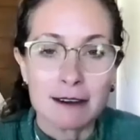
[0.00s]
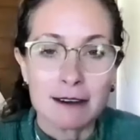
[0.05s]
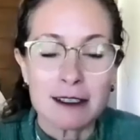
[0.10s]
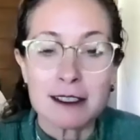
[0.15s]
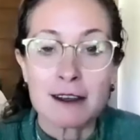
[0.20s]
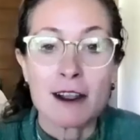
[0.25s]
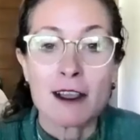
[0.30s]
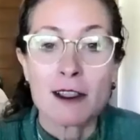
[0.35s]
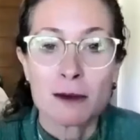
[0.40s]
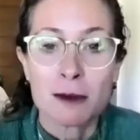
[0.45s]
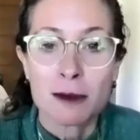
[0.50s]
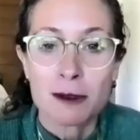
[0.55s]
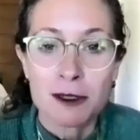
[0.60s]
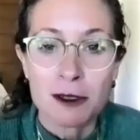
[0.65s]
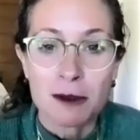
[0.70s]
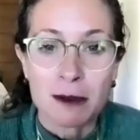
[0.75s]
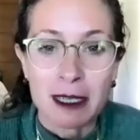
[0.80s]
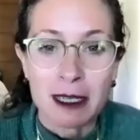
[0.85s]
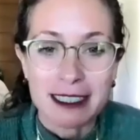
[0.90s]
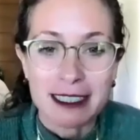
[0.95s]
There is another
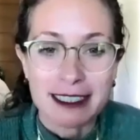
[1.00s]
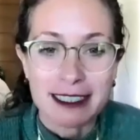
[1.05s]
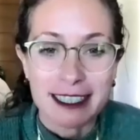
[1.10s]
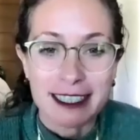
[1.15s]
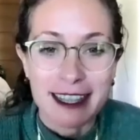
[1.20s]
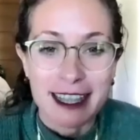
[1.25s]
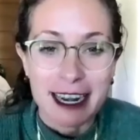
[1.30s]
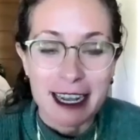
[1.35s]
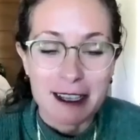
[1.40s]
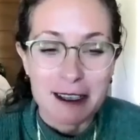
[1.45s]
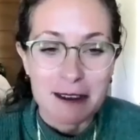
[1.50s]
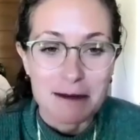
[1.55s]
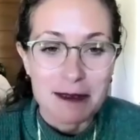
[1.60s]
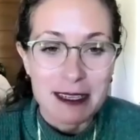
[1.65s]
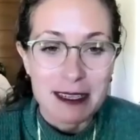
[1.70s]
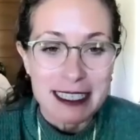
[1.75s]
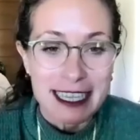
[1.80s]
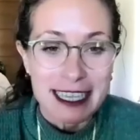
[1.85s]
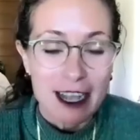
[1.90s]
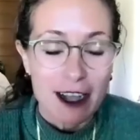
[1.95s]
possibility that I
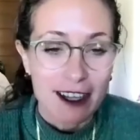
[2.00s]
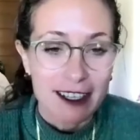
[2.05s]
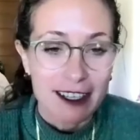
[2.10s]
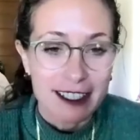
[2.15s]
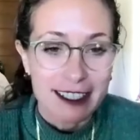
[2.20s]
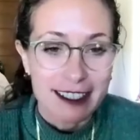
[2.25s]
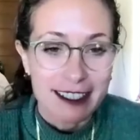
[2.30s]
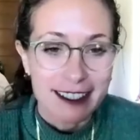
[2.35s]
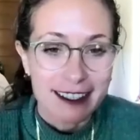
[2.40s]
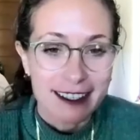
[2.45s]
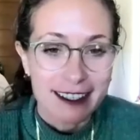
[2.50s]
am missing on.